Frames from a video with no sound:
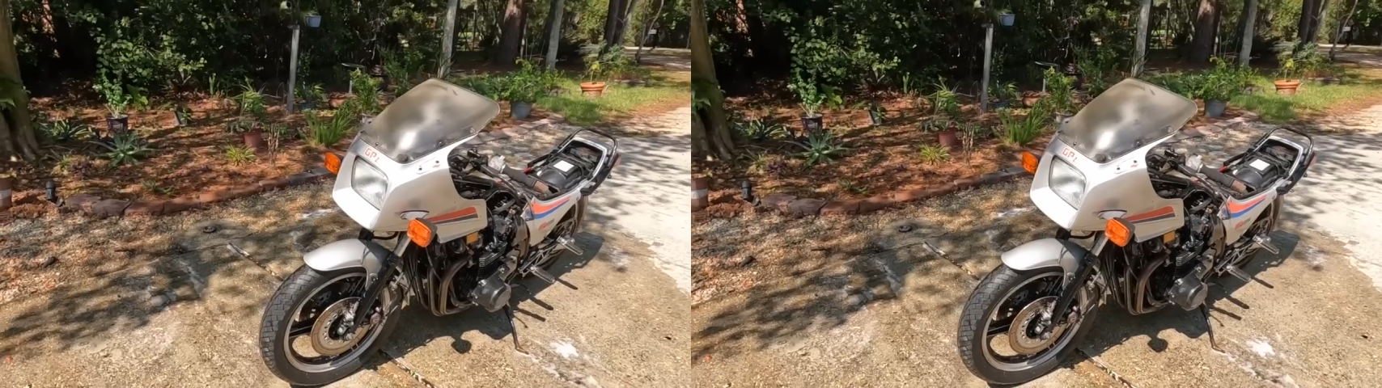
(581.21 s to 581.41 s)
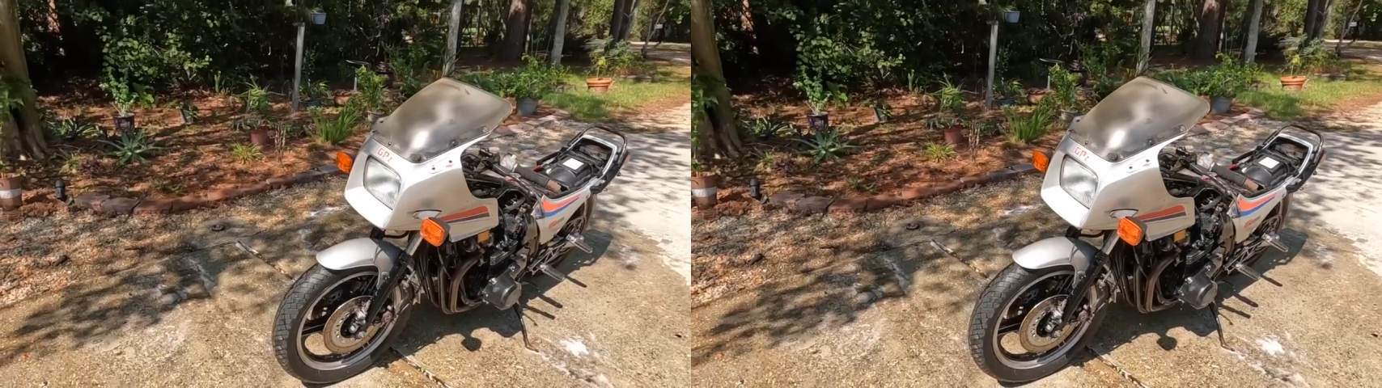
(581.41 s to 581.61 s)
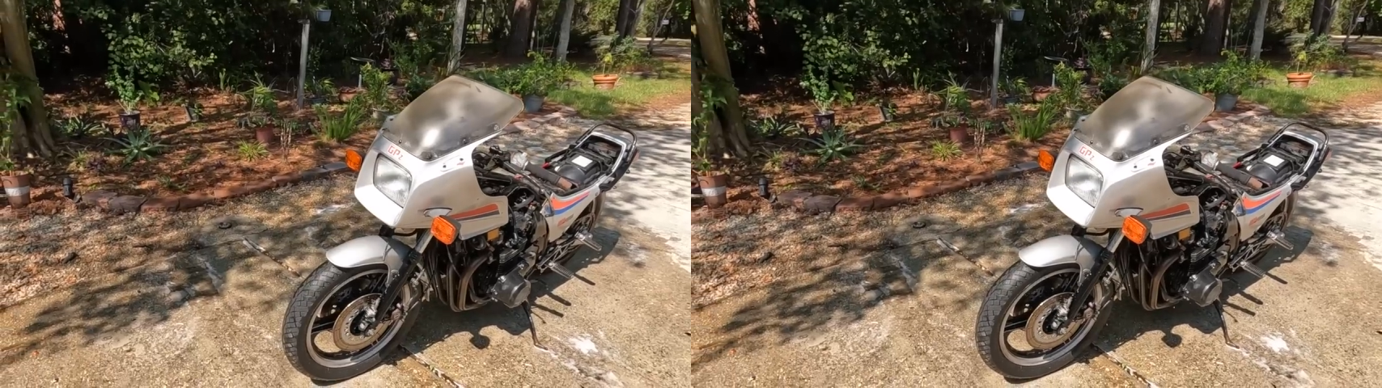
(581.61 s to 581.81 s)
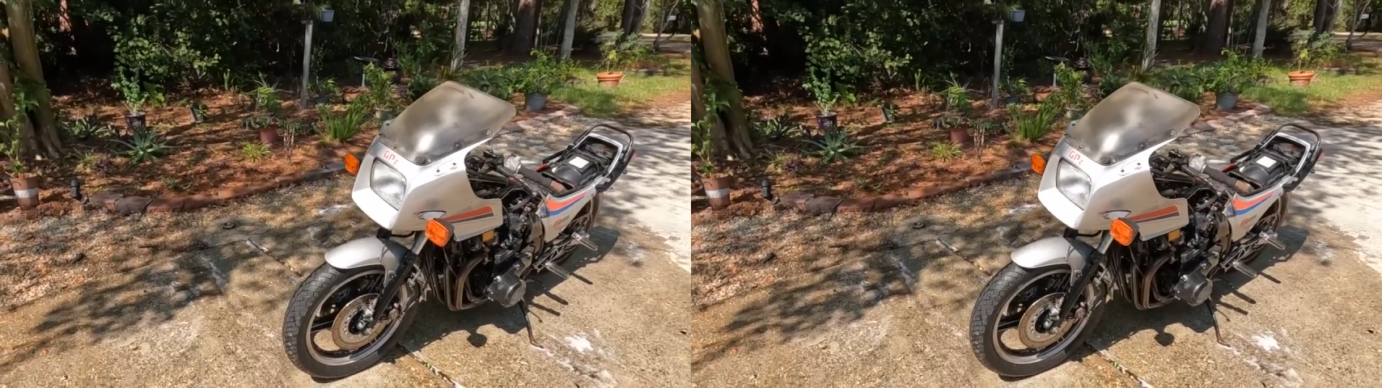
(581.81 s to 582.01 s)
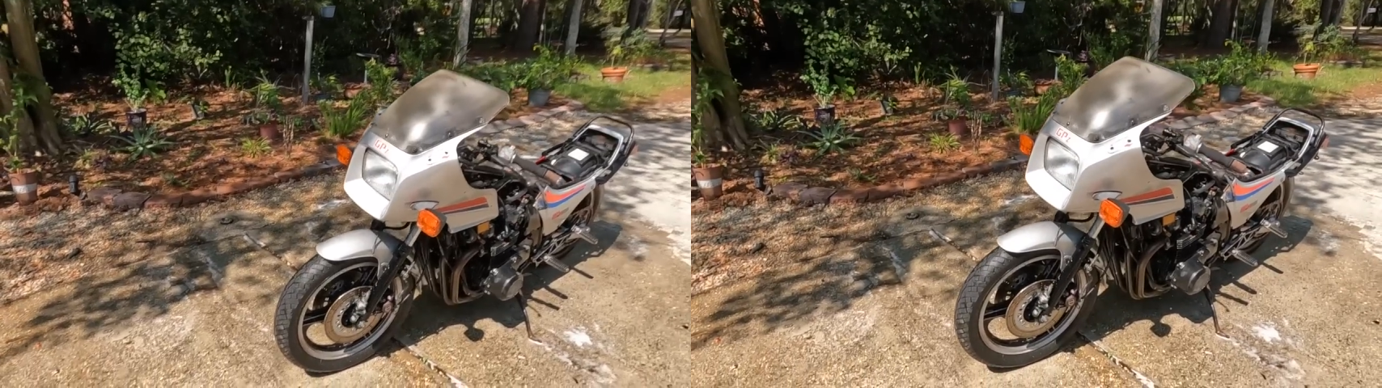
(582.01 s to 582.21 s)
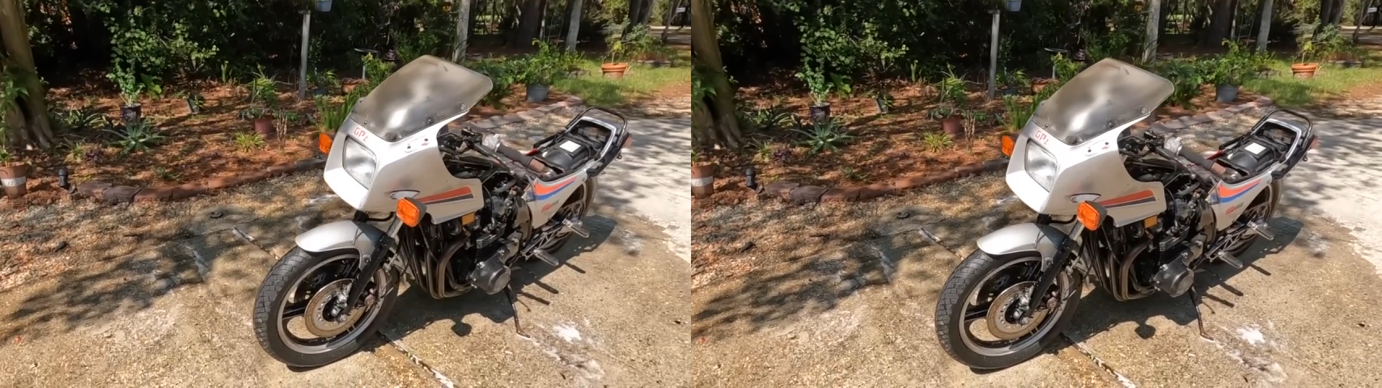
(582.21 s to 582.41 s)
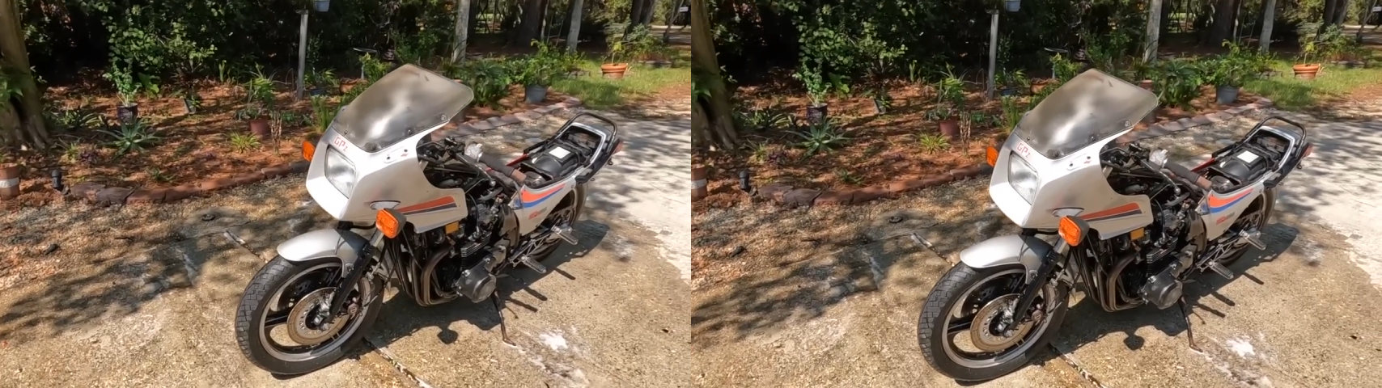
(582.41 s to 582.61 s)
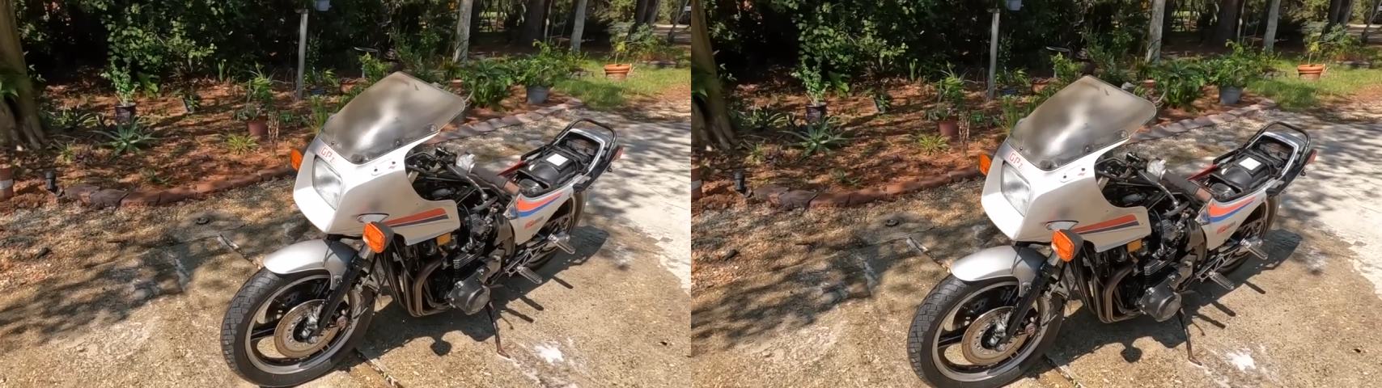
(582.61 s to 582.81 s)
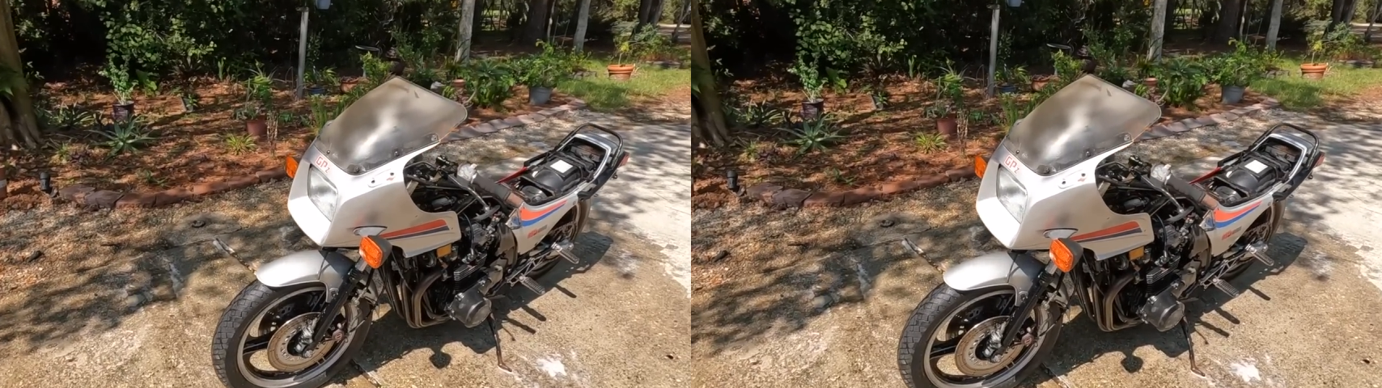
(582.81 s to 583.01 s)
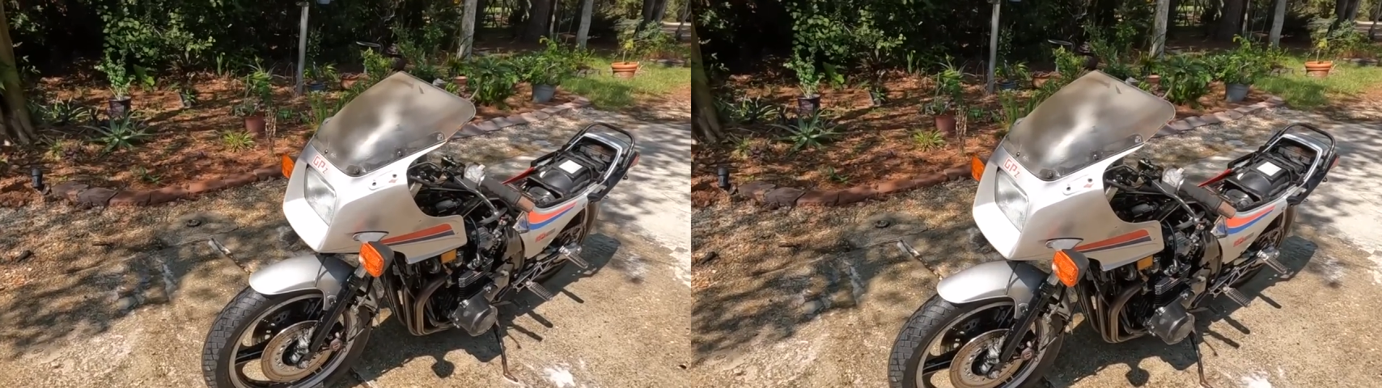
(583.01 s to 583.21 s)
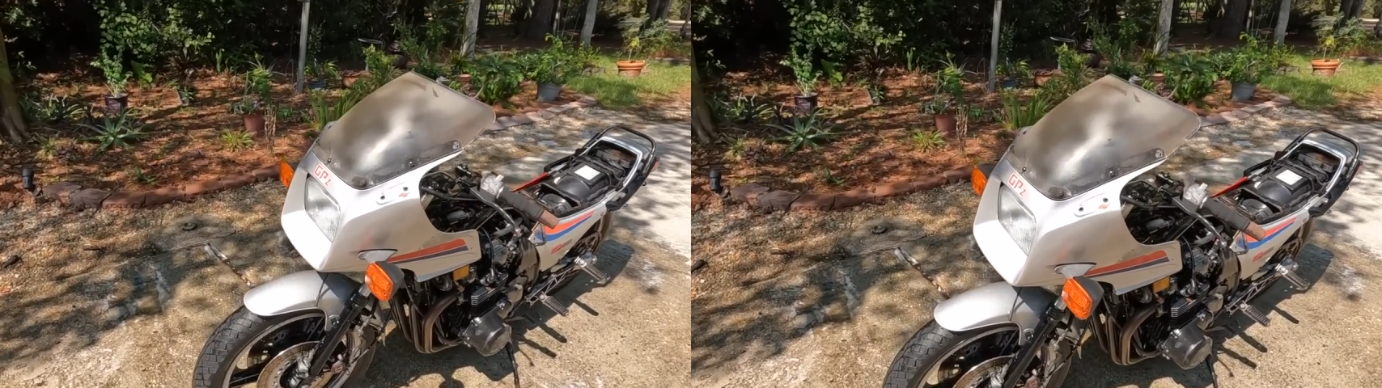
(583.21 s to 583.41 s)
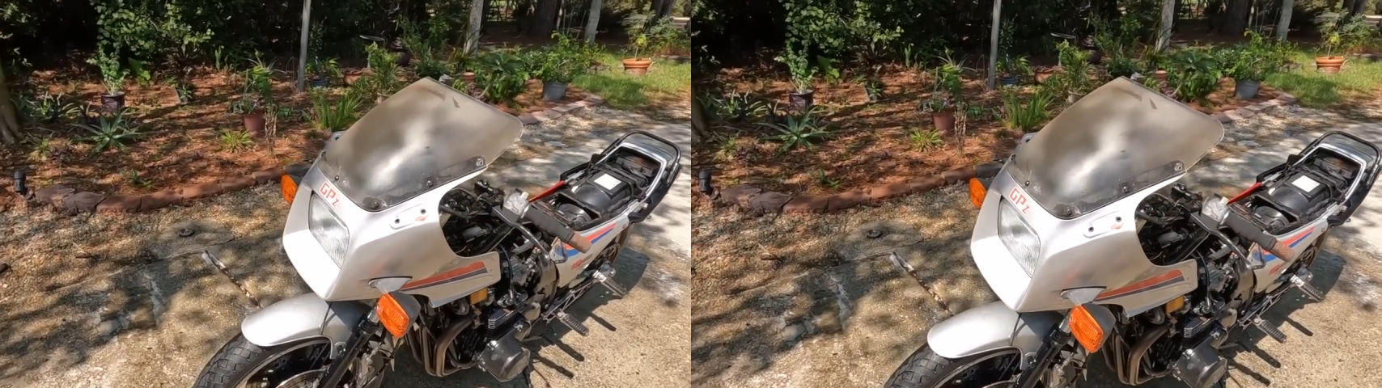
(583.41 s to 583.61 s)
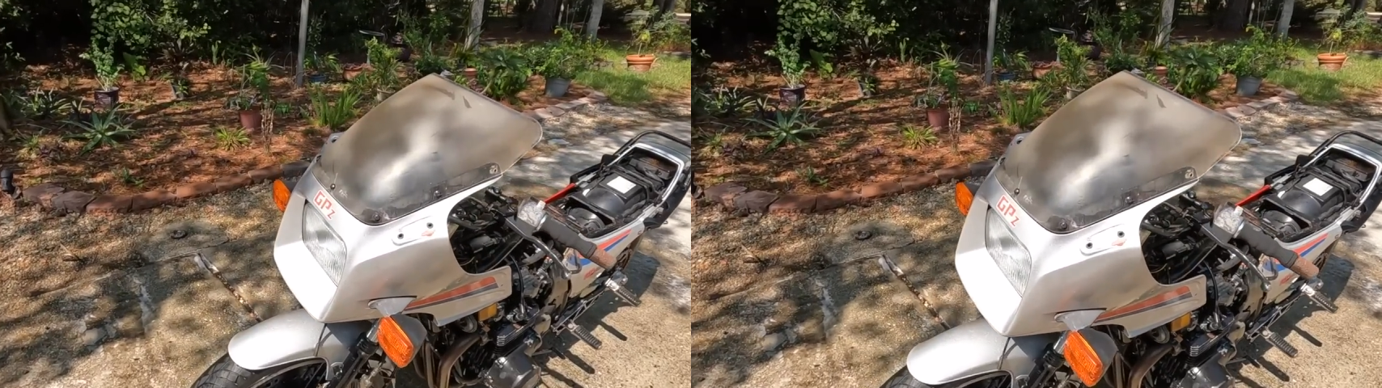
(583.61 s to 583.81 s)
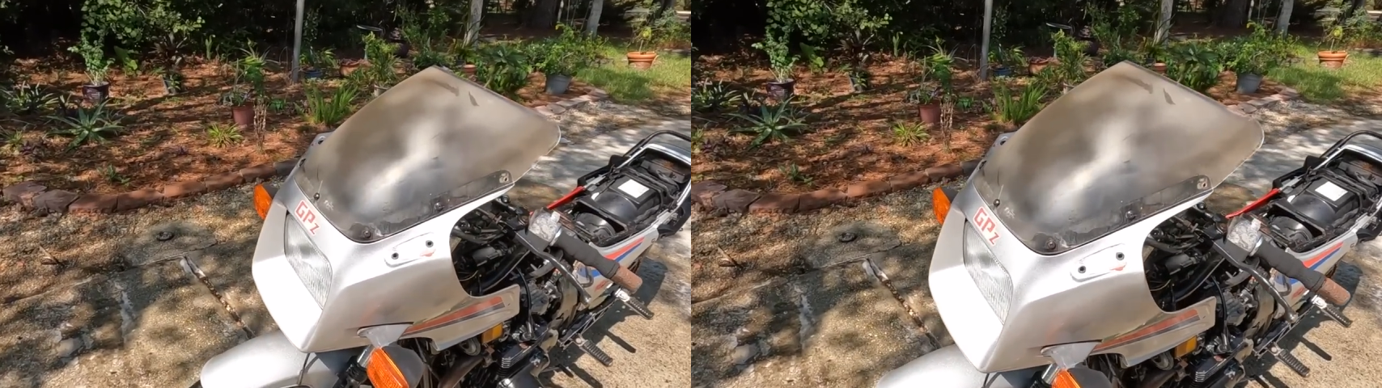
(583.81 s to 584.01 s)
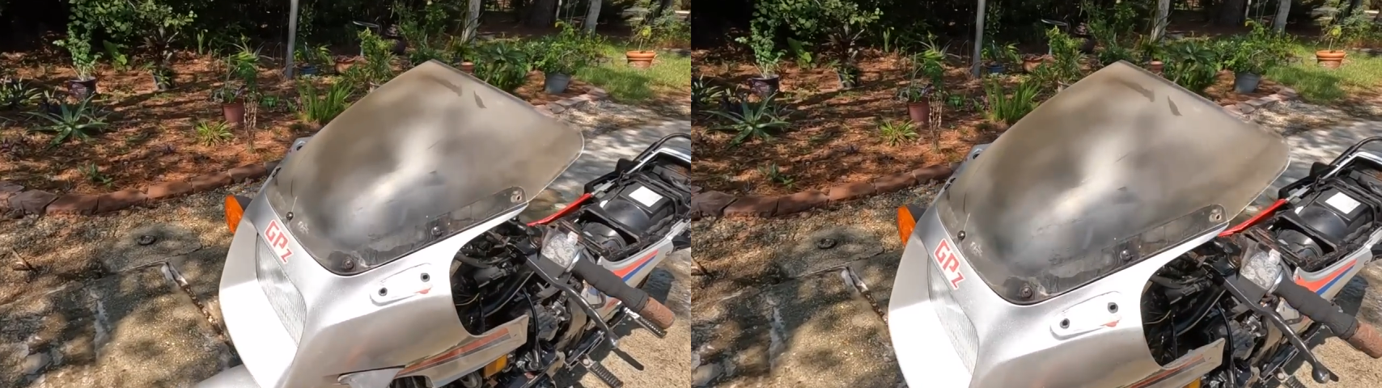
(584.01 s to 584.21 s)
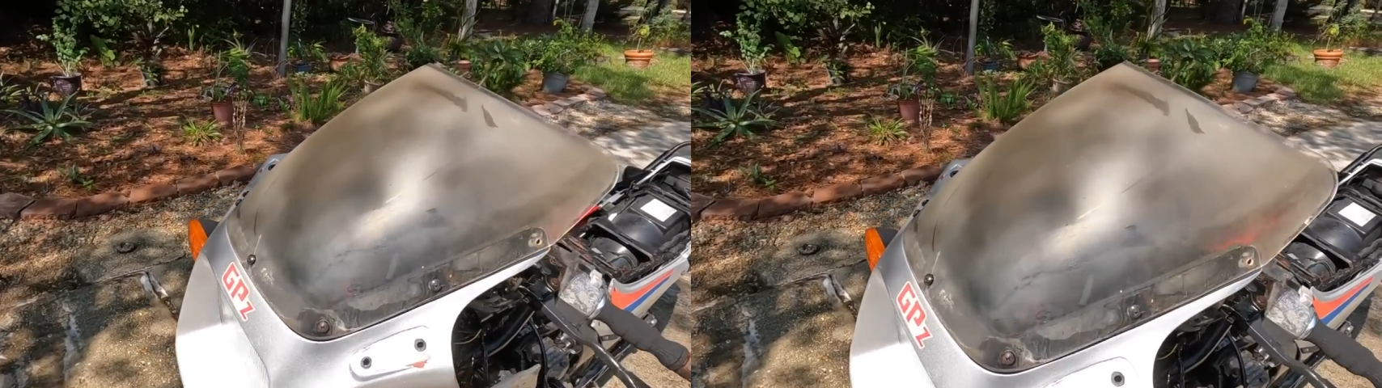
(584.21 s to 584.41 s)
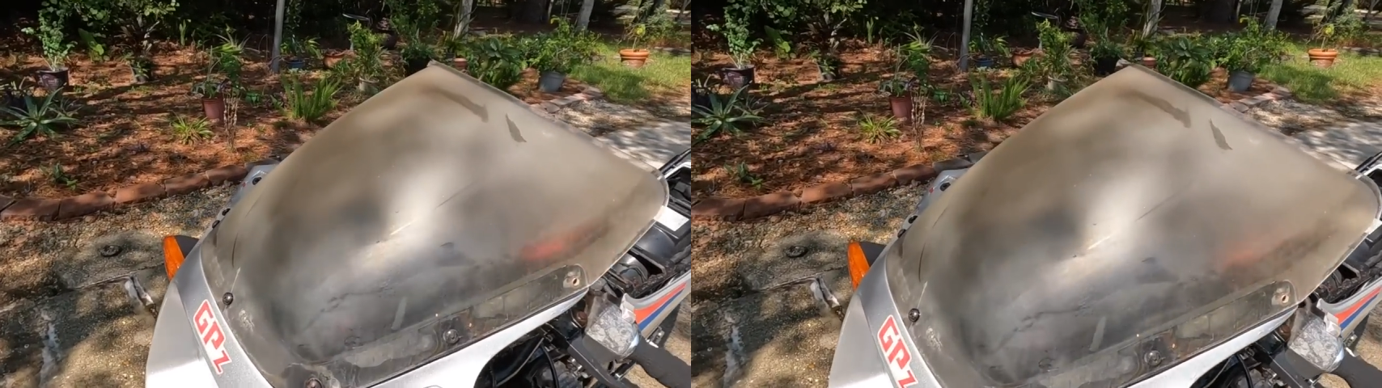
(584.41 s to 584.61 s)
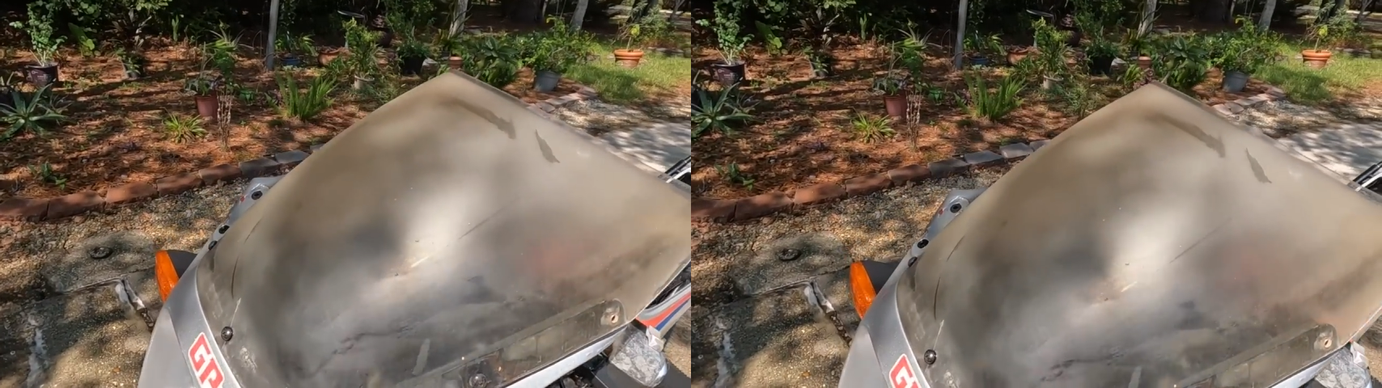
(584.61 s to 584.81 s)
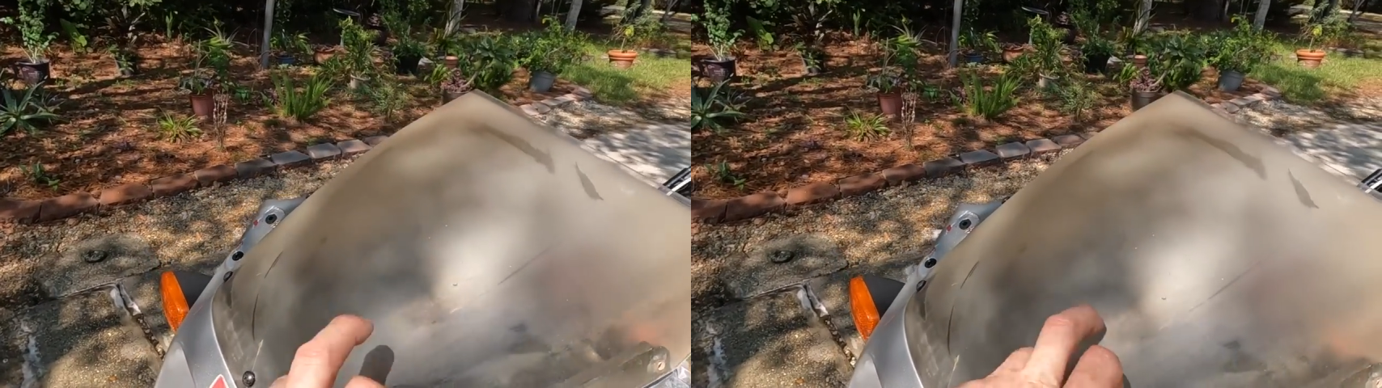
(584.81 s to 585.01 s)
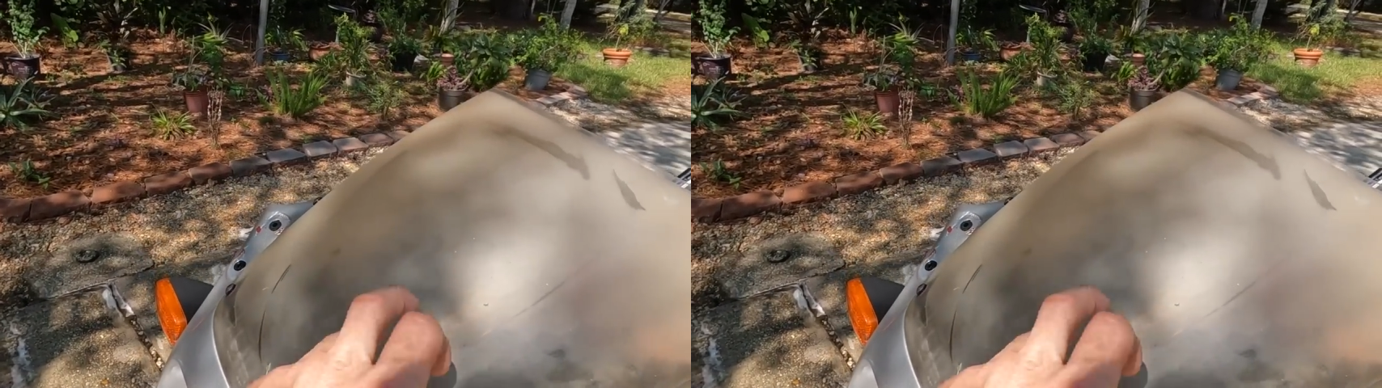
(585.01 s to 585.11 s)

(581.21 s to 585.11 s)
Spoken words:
(no speaker visible)